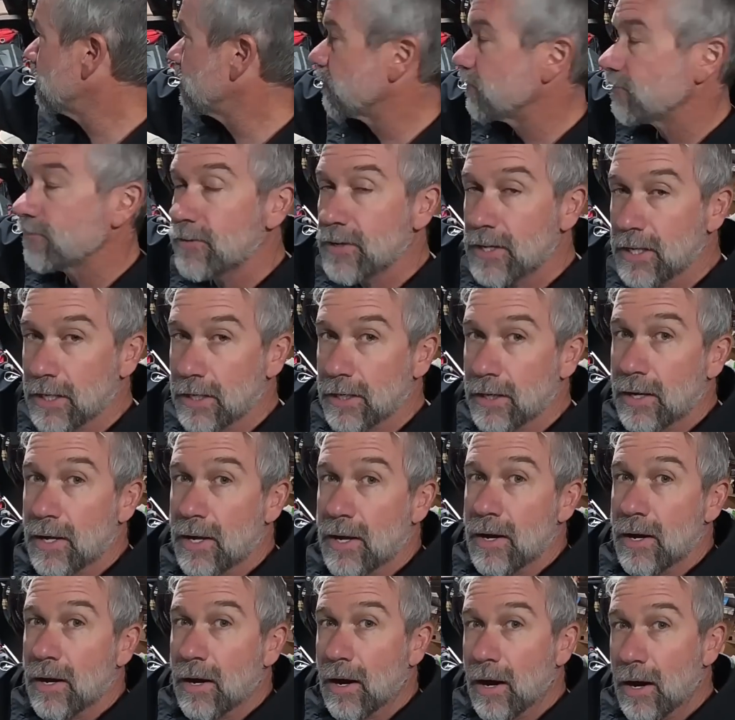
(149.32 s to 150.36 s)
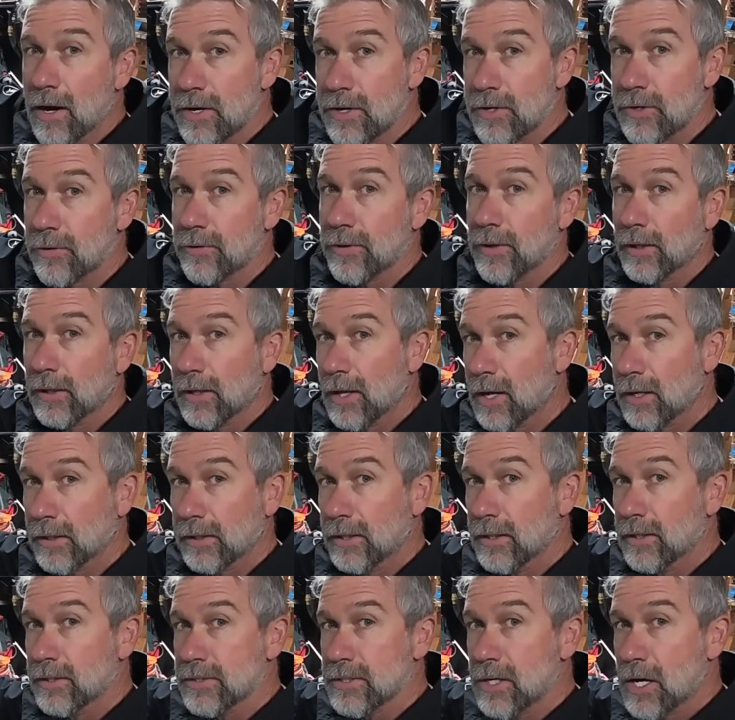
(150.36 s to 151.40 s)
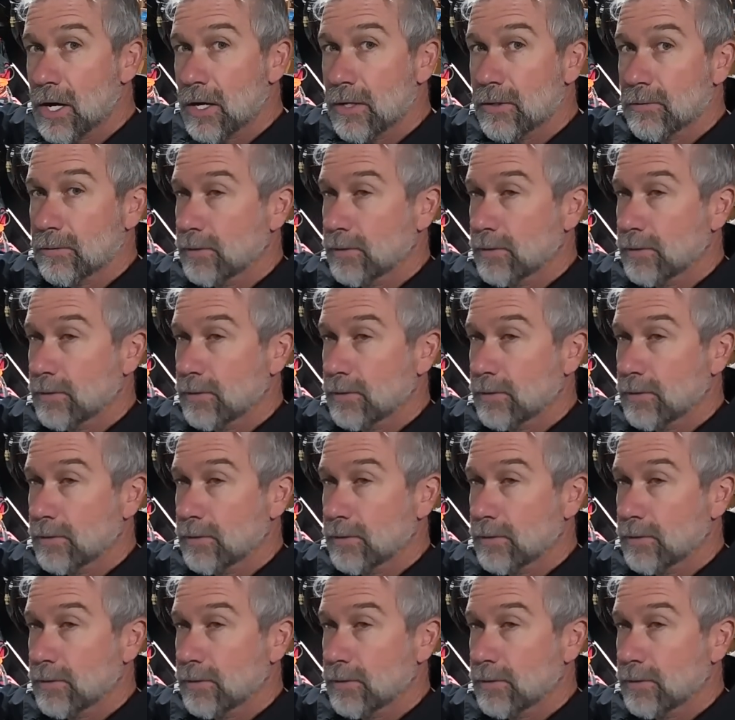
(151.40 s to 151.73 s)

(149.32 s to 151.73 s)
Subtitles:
fit under the locking tonneau